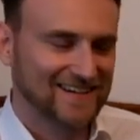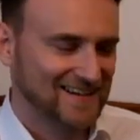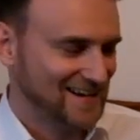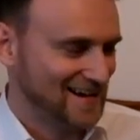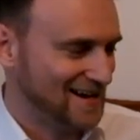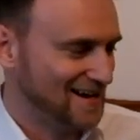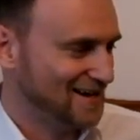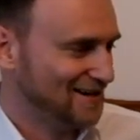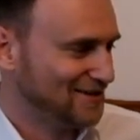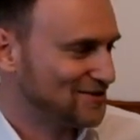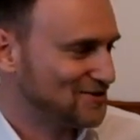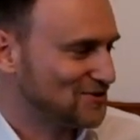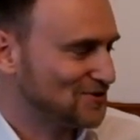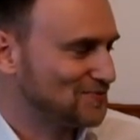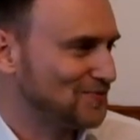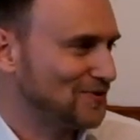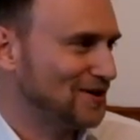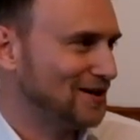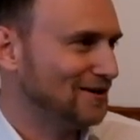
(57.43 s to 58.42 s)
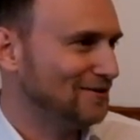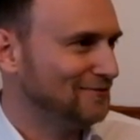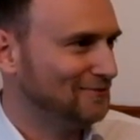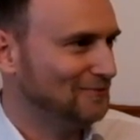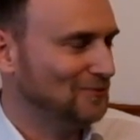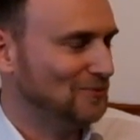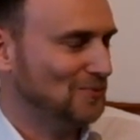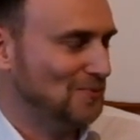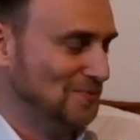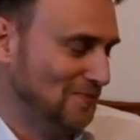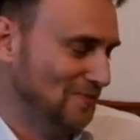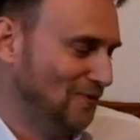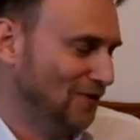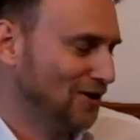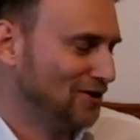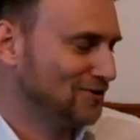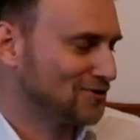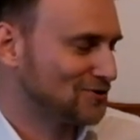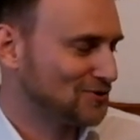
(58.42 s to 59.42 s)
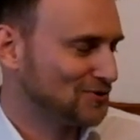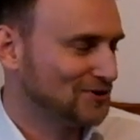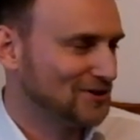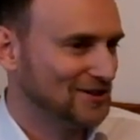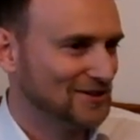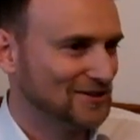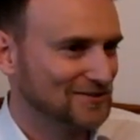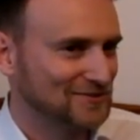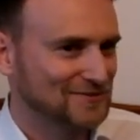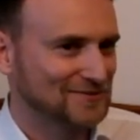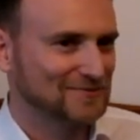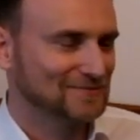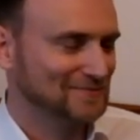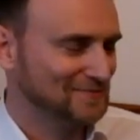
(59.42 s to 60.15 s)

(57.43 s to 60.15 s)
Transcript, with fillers: Yeah, it should be on one or two years.